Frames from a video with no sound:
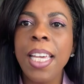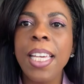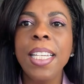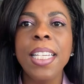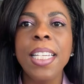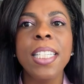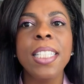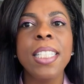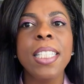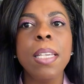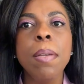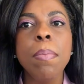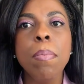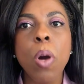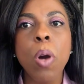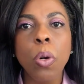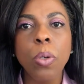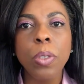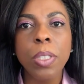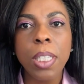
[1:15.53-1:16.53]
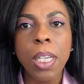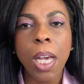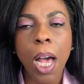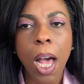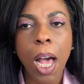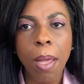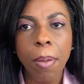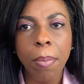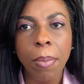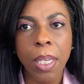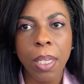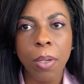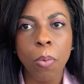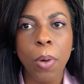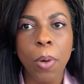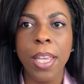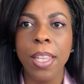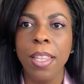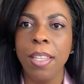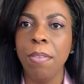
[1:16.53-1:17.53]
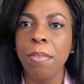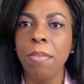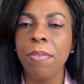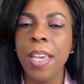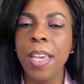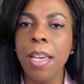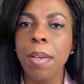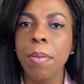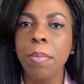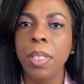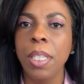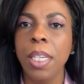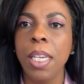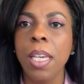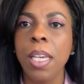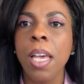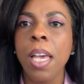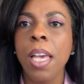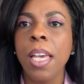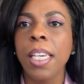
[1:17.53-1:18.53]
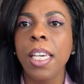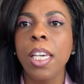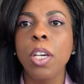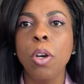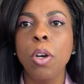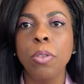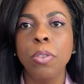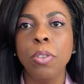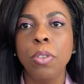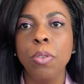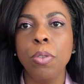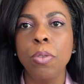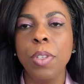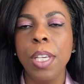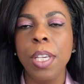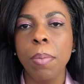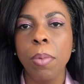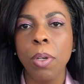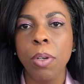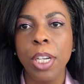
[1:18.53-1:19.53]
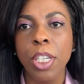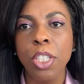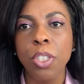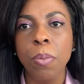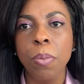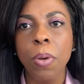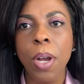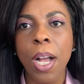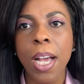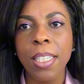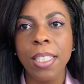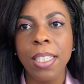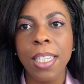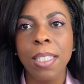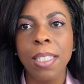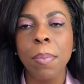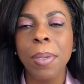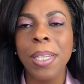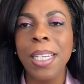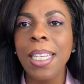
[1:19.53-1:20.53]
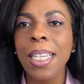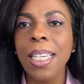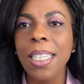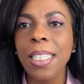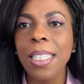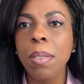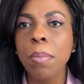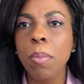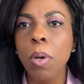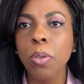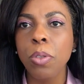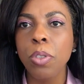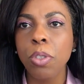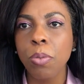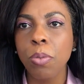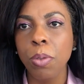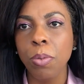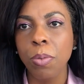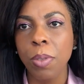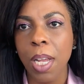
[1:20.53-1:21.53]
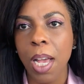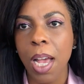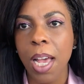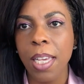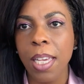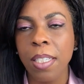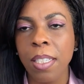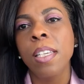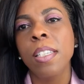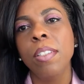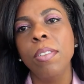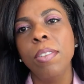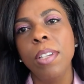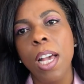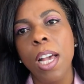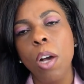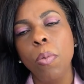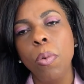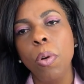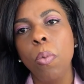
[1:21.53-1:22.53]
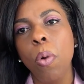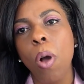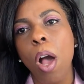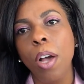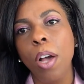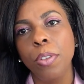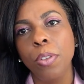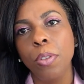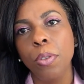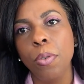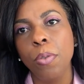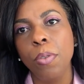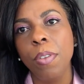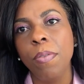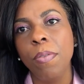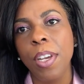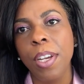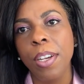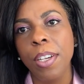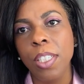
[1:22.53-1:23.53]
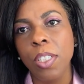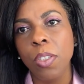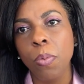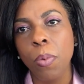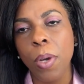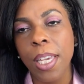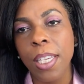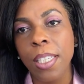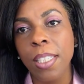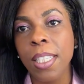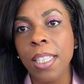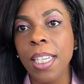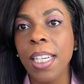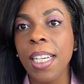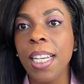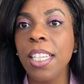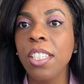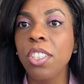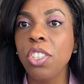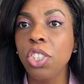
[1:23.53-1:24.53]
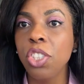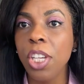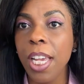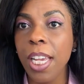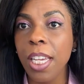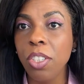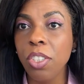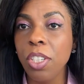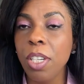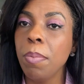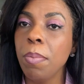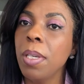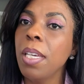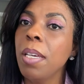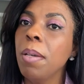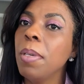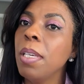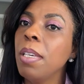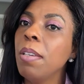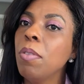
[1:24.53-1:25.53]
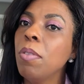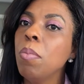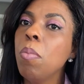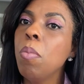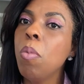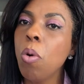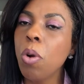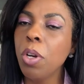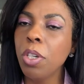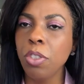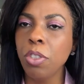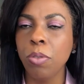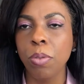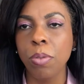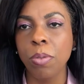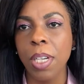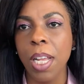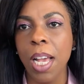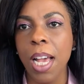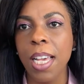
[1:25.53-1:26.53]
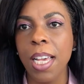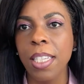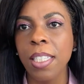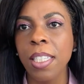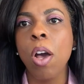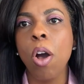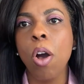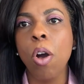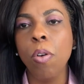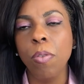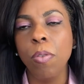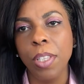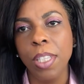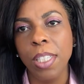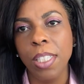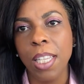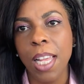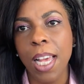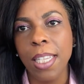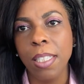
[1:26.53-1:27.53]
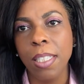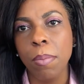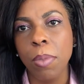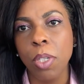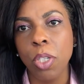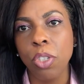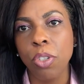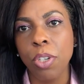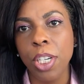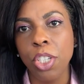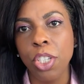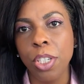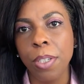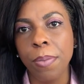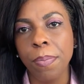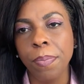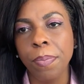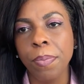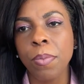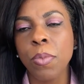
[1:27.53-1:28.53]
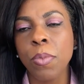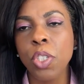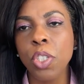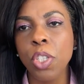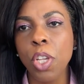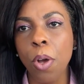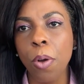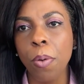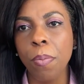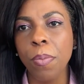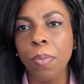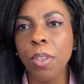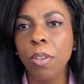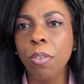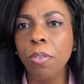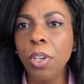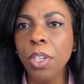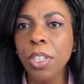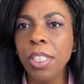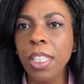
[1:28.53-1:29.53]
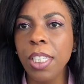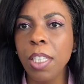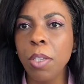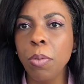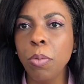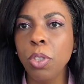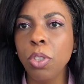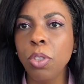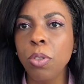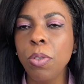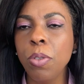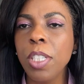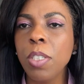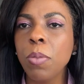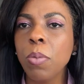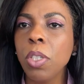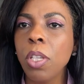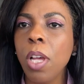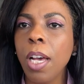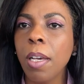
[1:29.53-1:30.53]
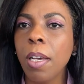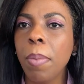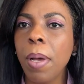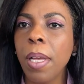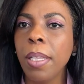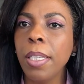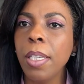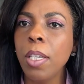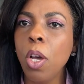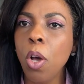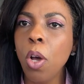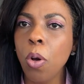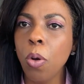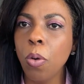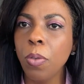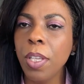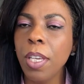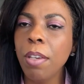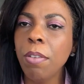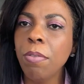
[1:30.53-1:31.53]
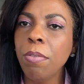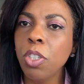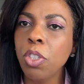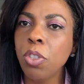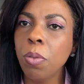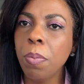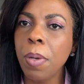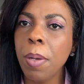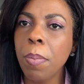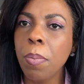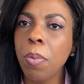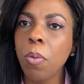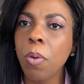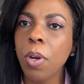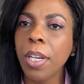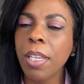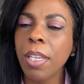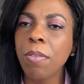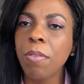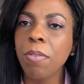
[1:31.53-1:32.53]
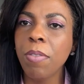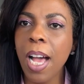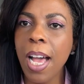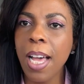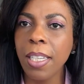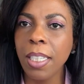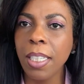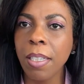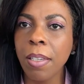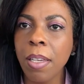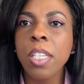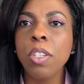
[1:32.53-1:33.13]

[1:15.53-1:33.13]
It is the most common way that a family can go through the immigration process, but it is the most scrutinized. So now we'll walk through the various ways that it has changed and become even more scrutinized over this last administration. So the first thing that we'll do is we'll talk about the O, the official paperwork and filing.